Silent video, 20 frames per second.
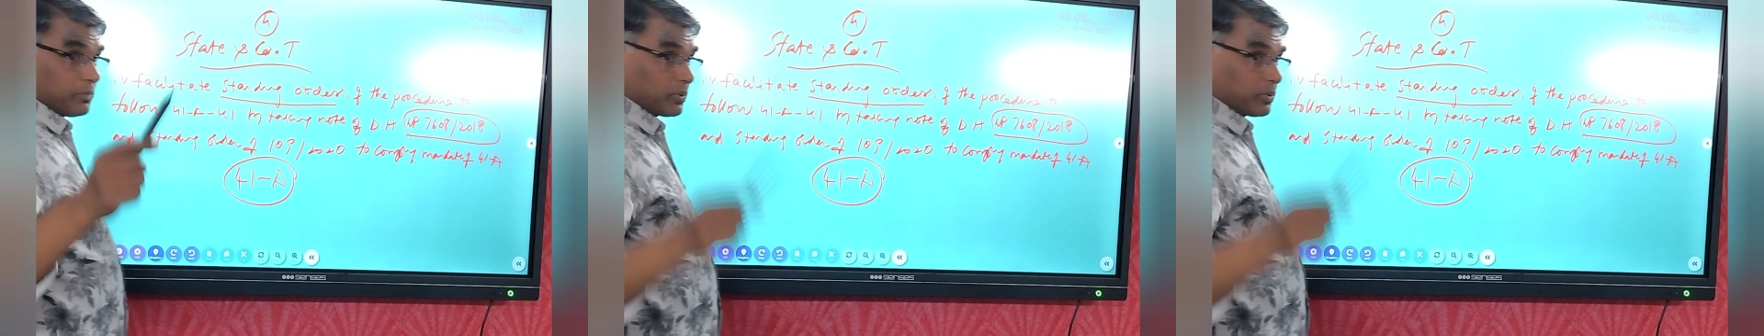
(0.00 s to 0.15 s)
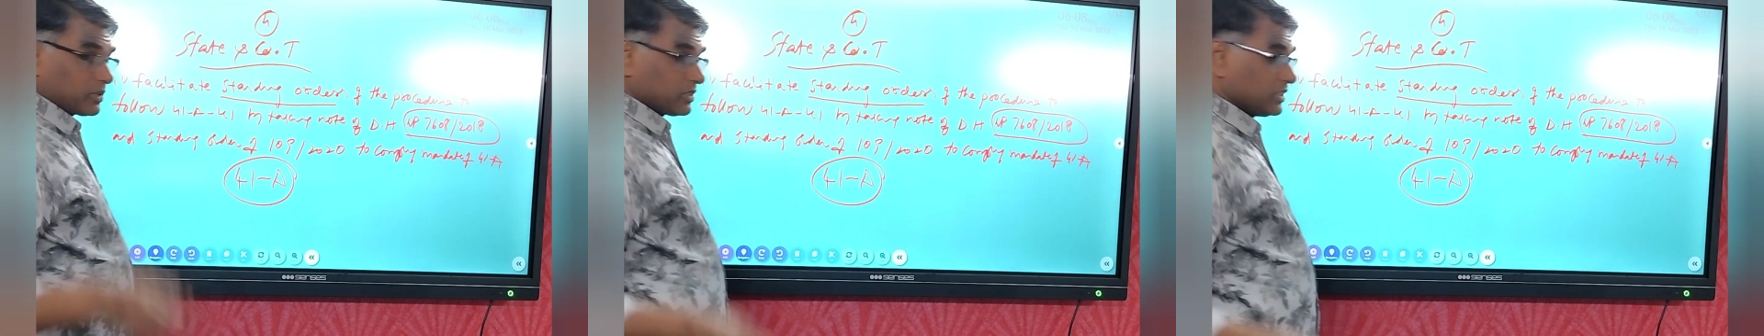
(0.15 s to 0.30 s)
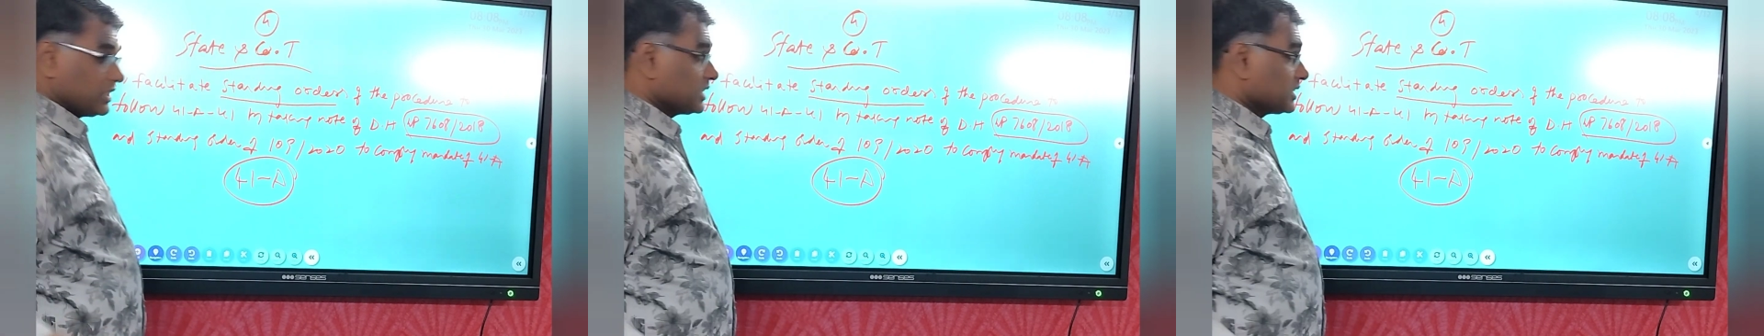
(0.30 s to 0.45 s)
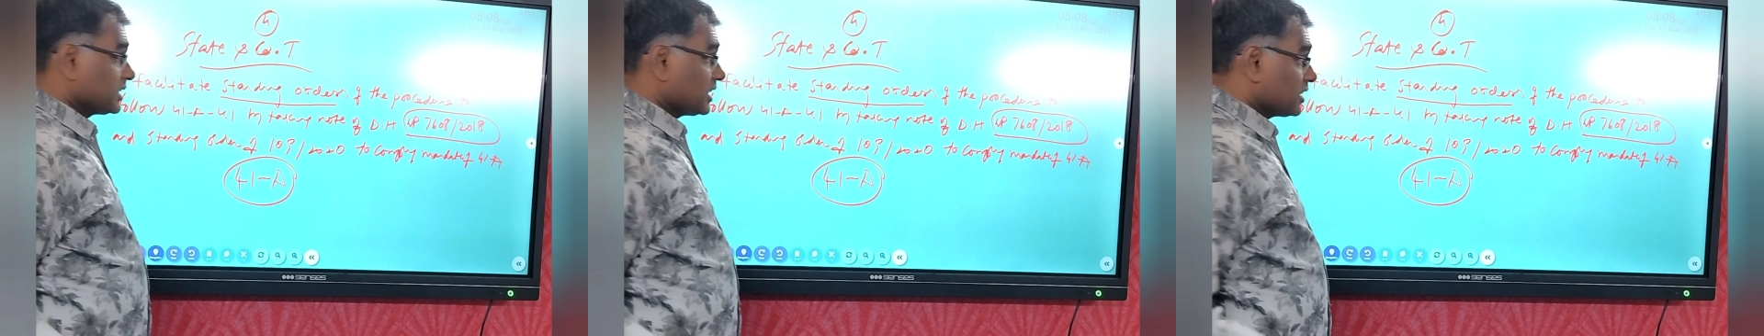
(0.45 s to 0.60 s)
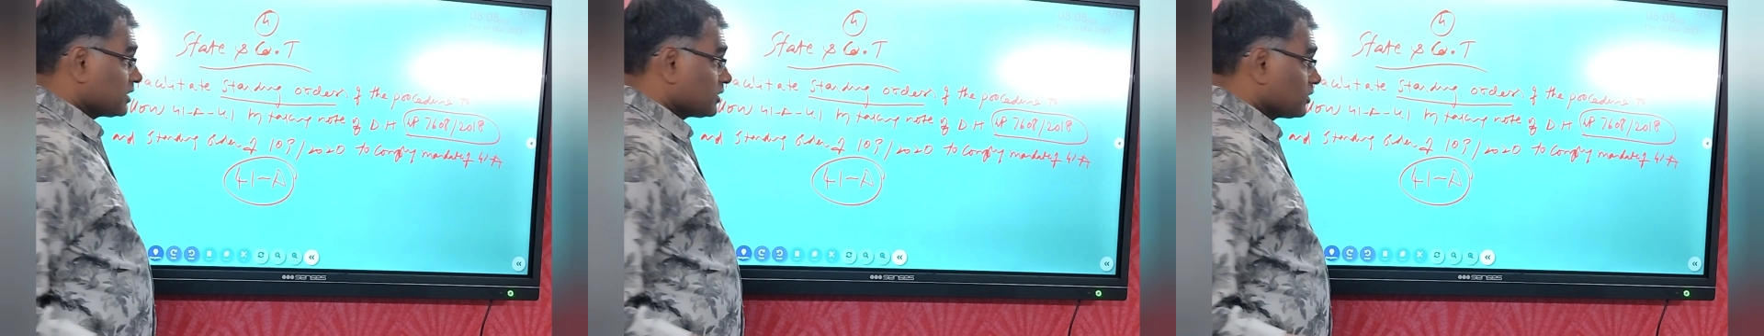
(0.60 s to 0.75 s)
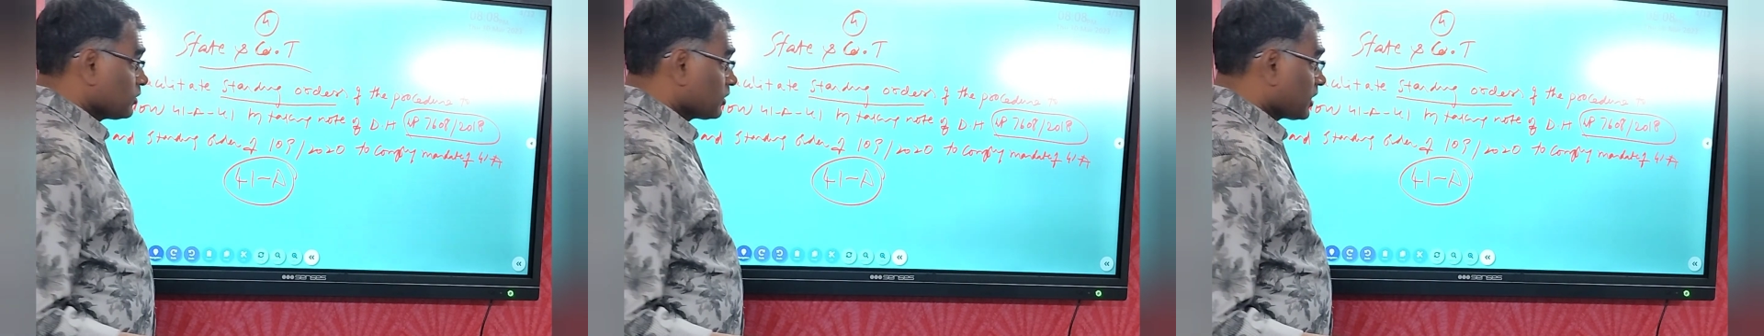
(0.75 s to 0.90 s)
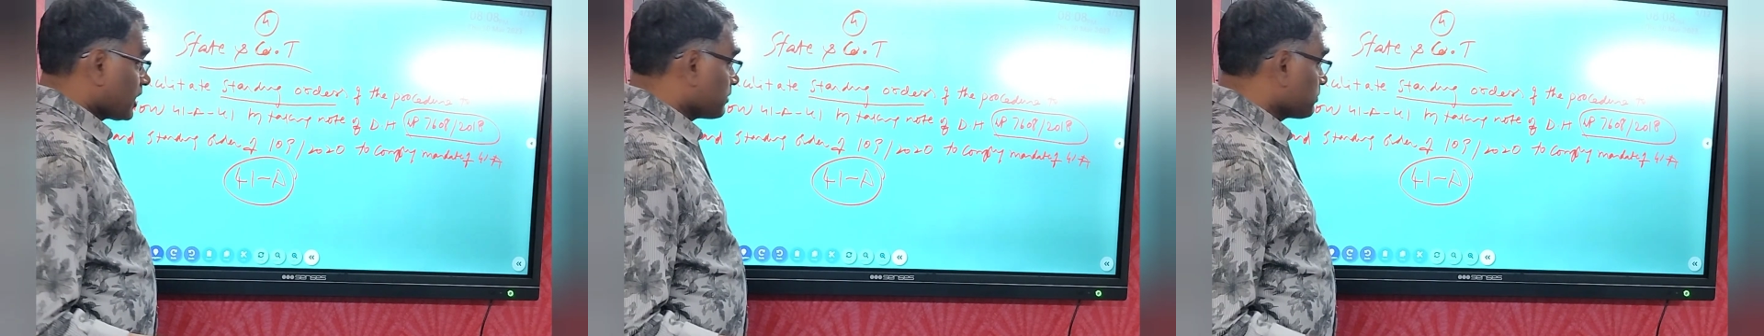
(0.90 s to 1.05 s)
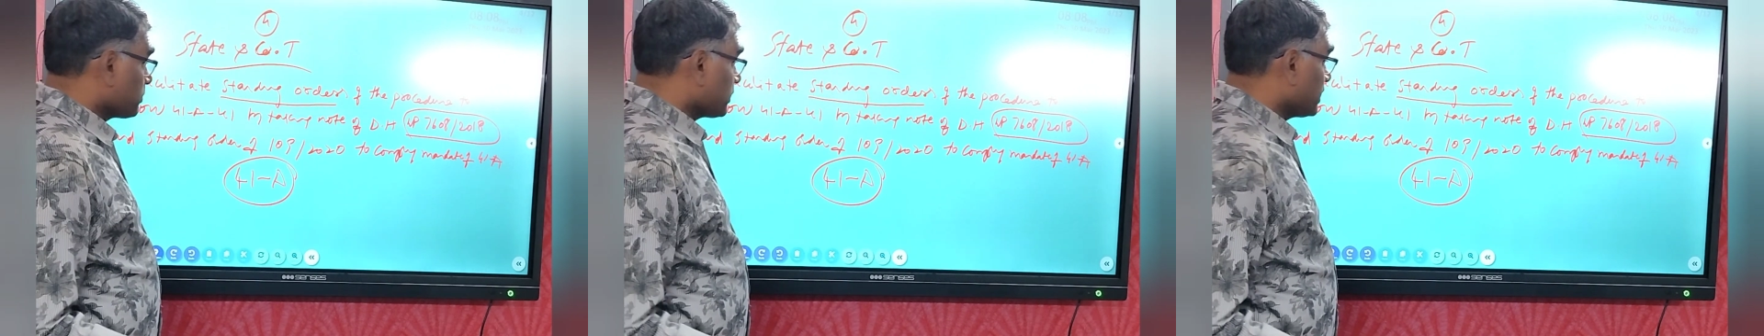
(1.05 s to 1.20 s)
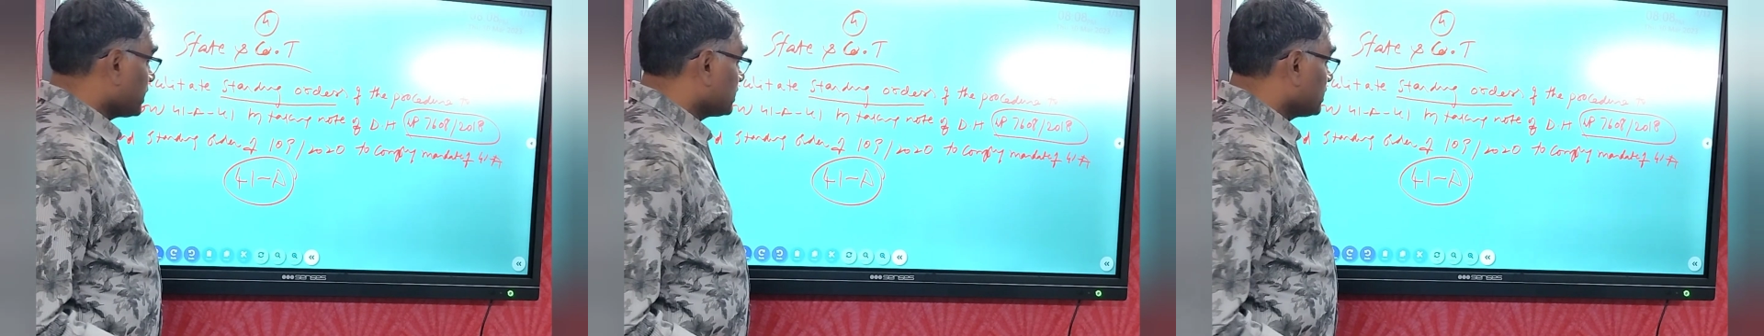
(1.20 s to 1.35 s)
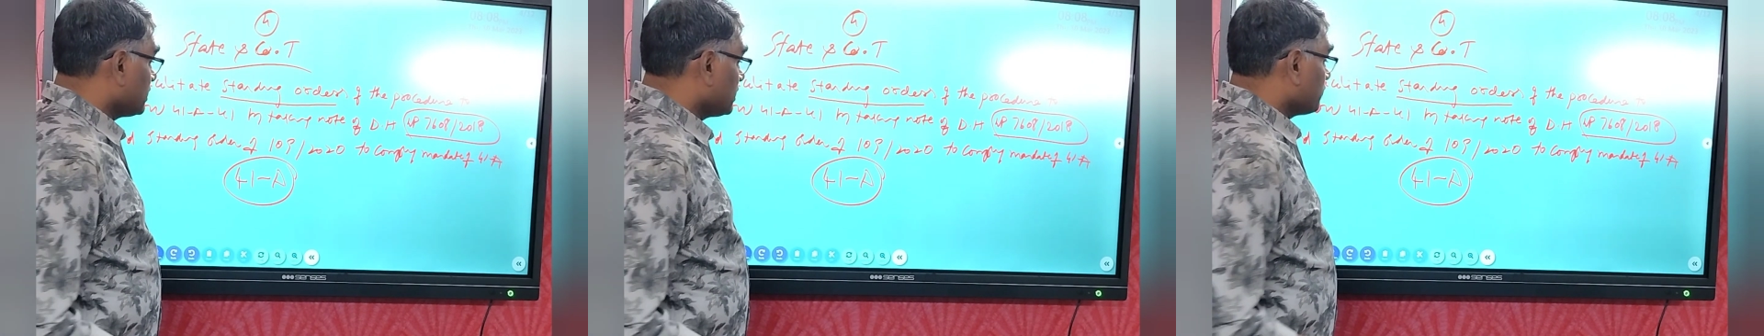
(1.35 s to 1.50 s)
procedure to
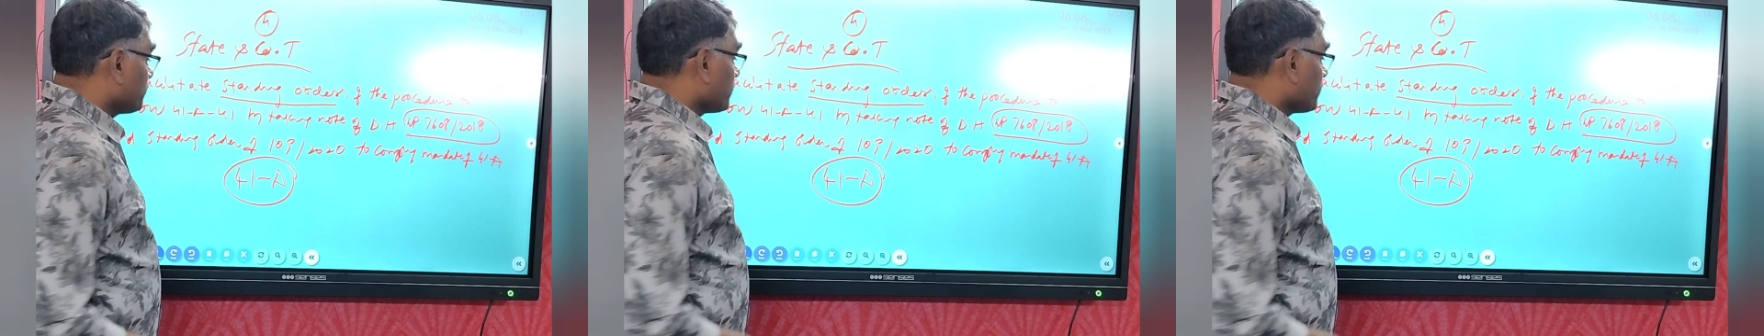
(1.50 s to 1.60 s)
comply the